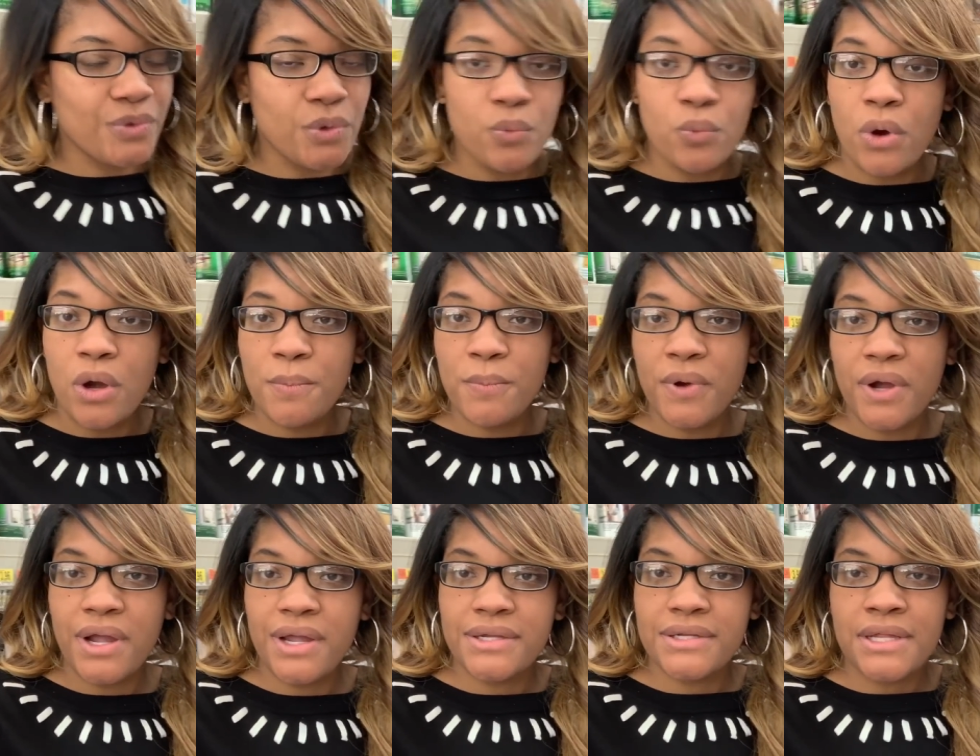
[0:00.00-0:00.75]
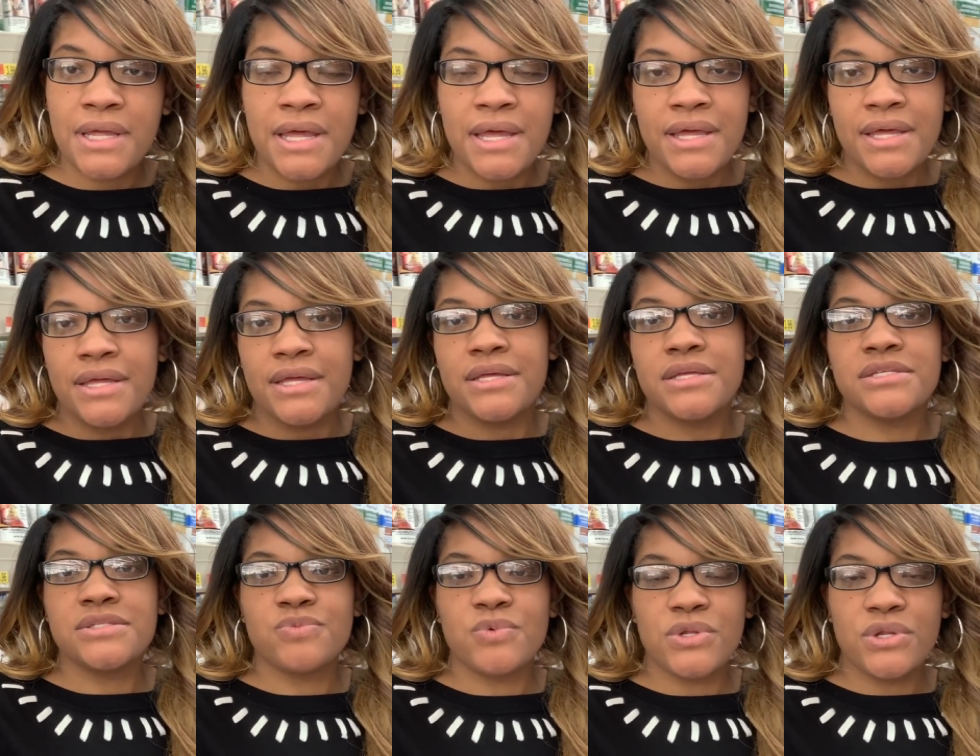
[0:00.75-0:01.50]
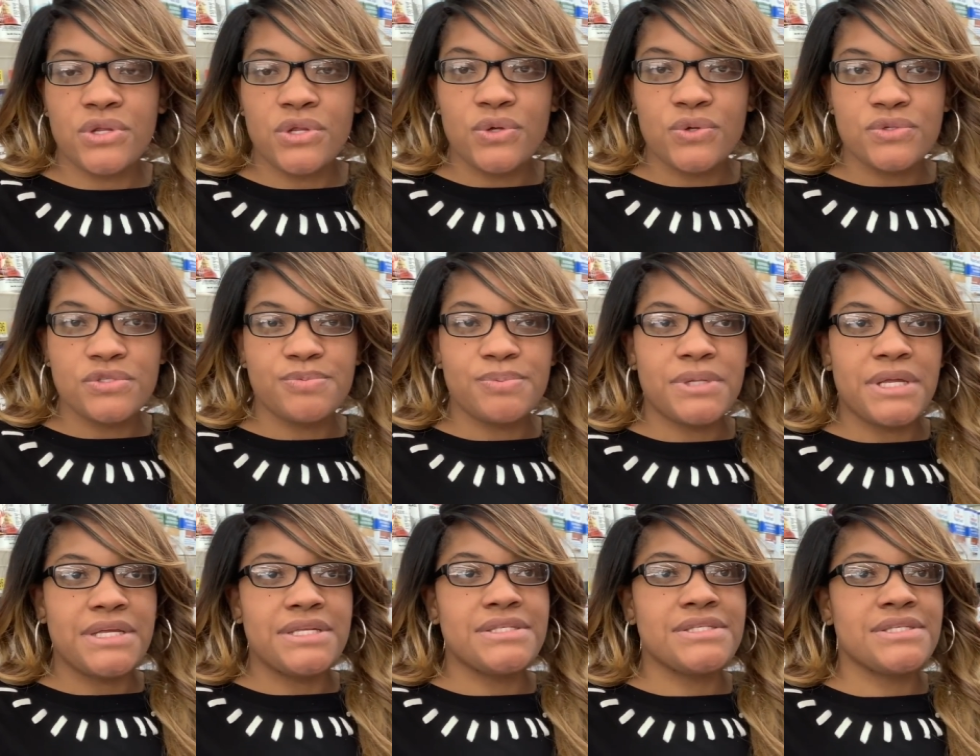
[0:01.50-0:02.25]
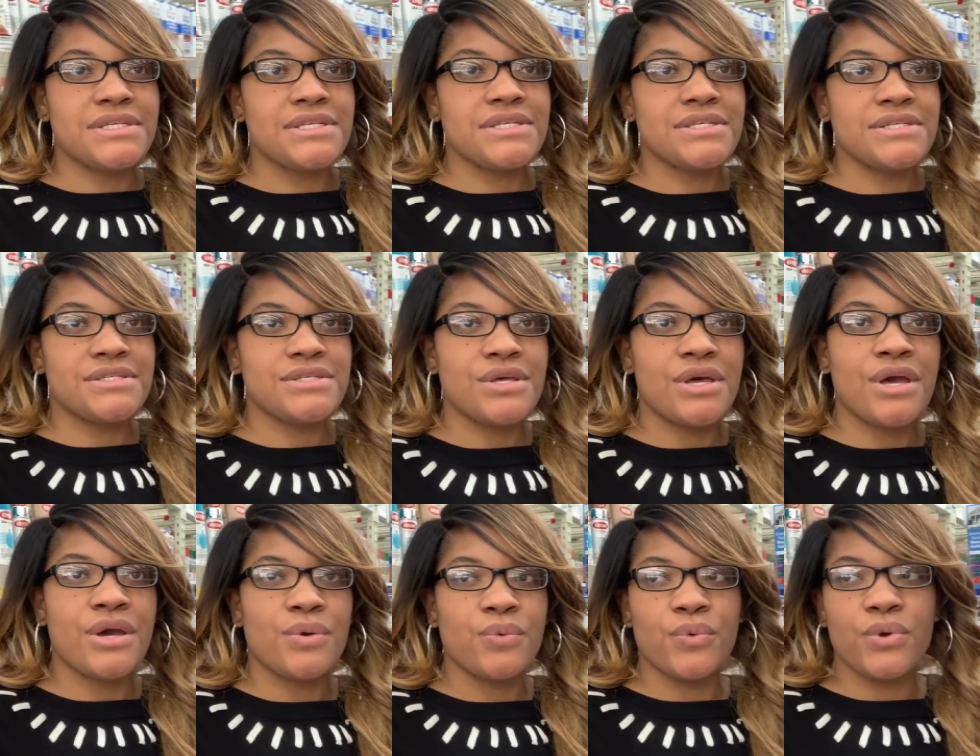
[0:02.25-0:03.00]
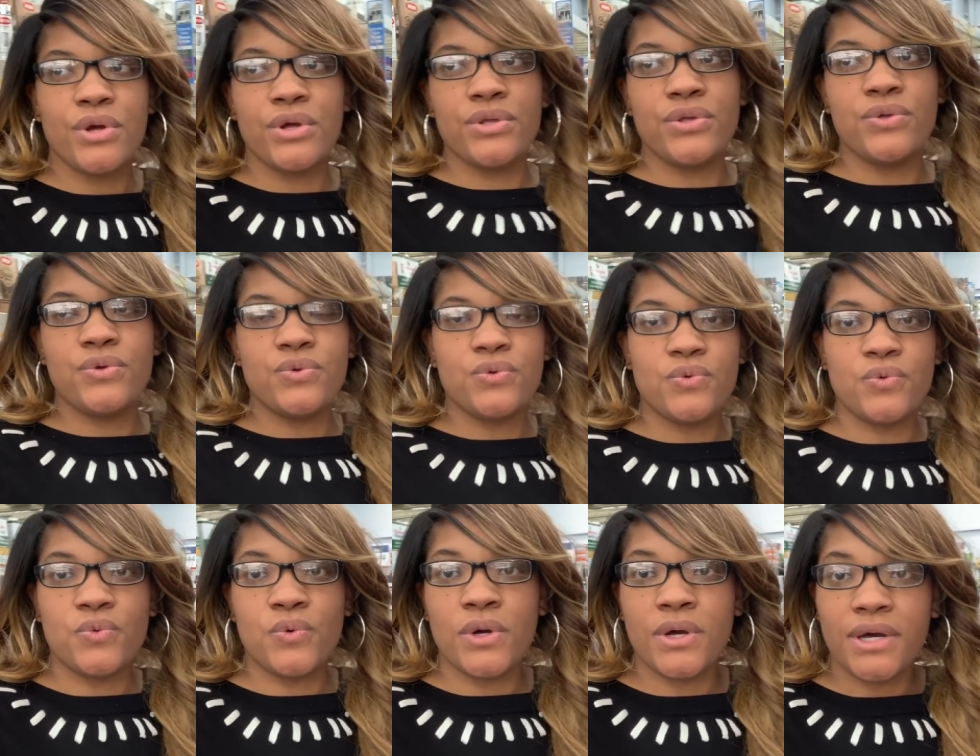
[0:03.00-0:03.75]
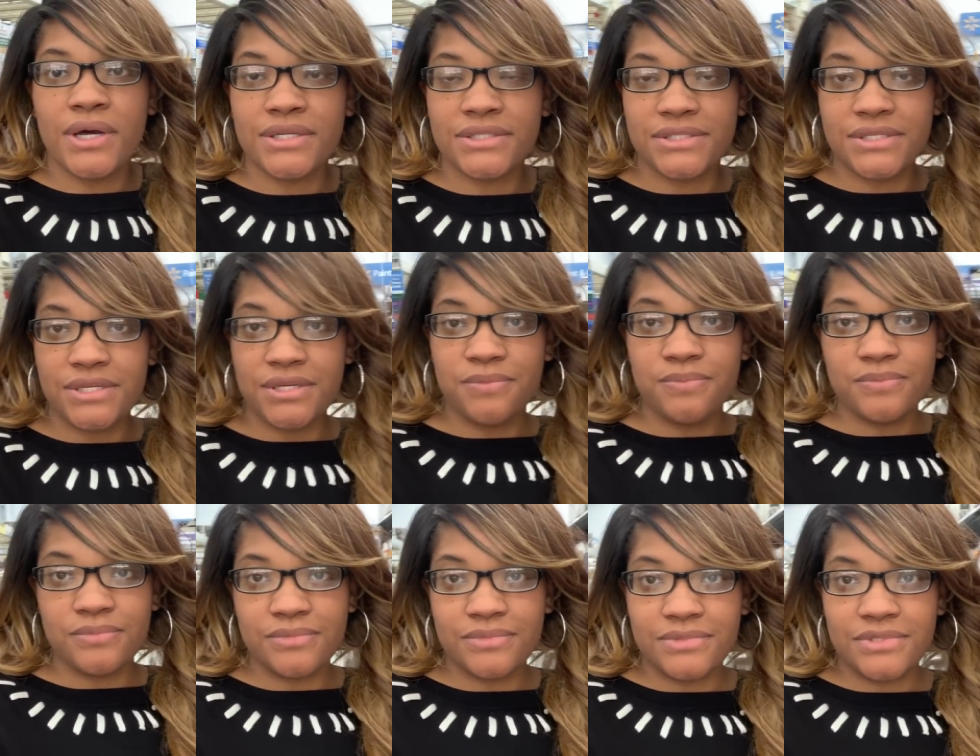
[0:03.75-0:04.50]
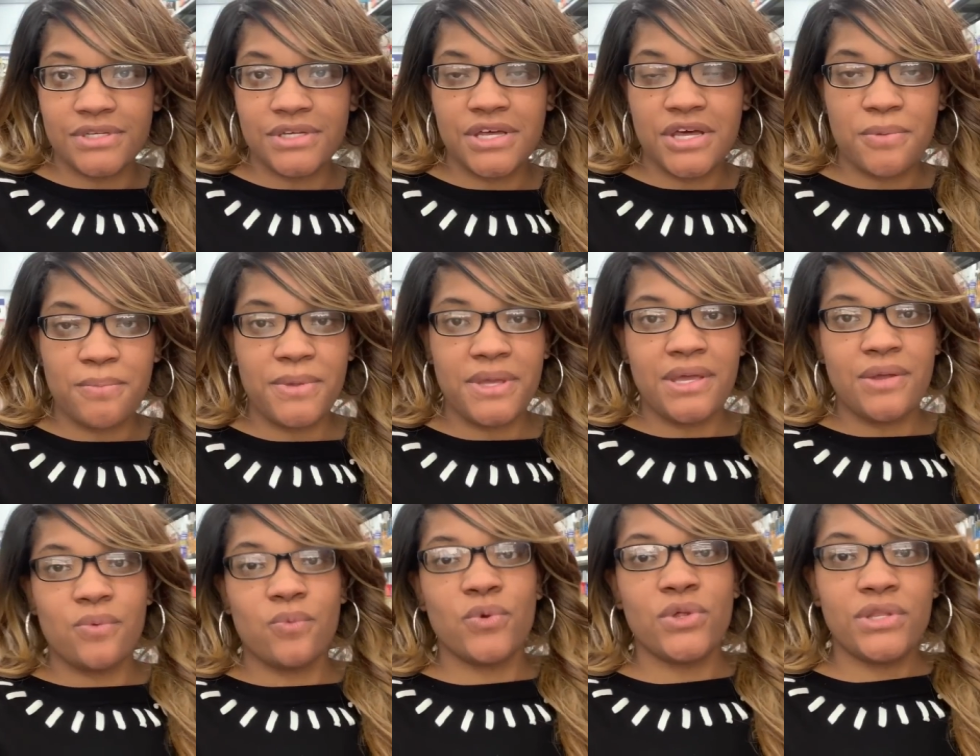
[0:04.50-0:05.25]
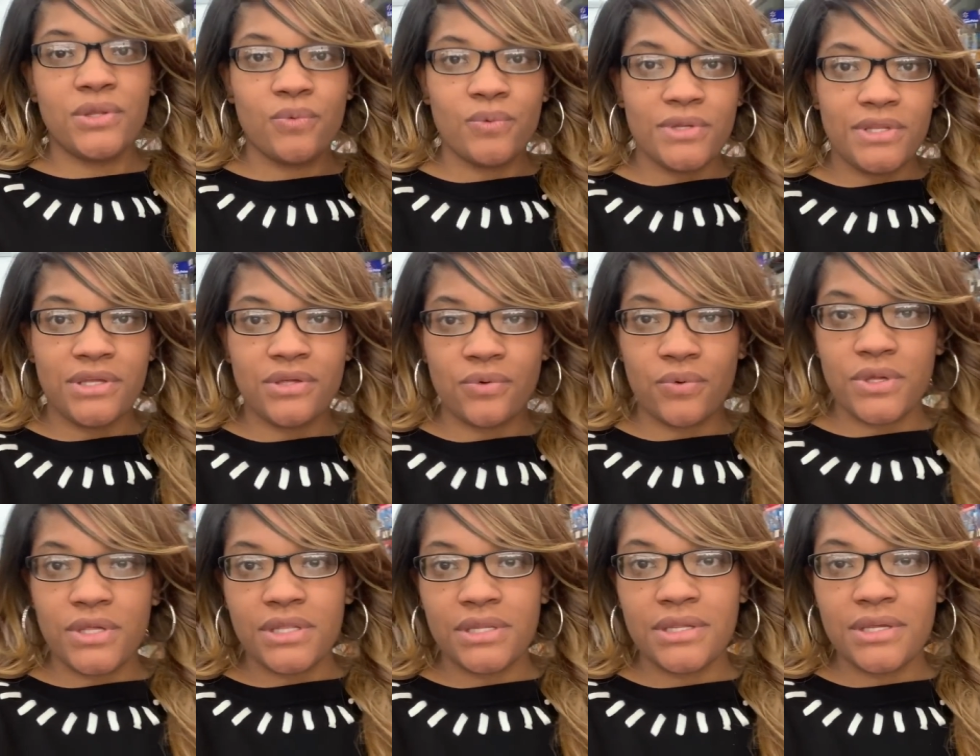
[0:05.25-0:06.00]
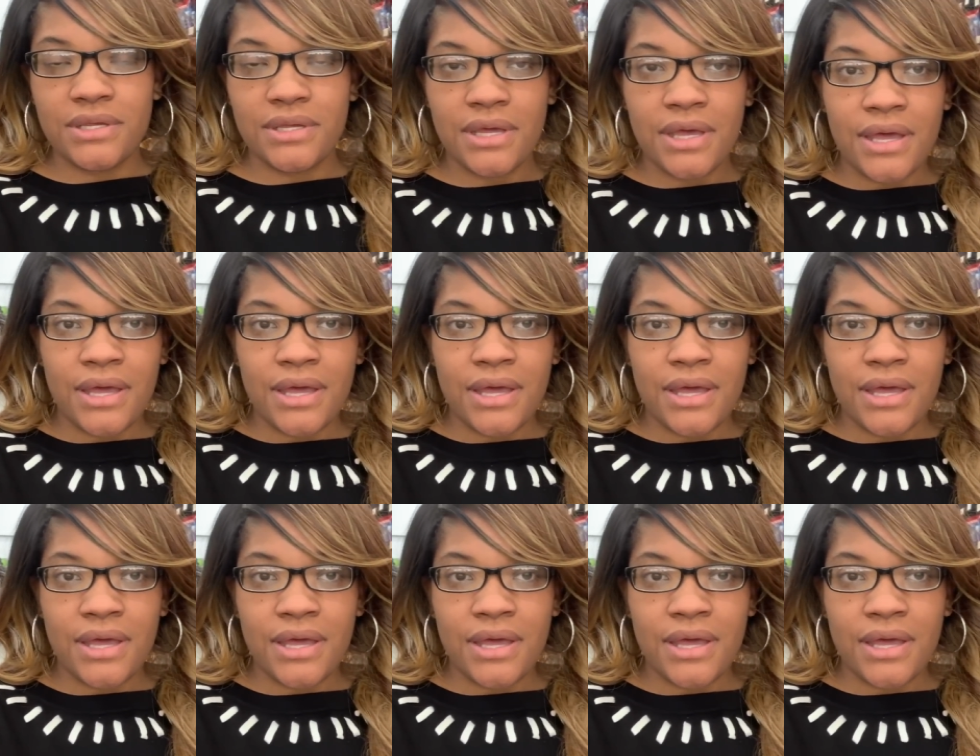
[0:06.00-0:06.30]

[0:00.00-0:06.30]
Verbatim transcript: Walmart is one of those places where you attempt to come in really, really quickly,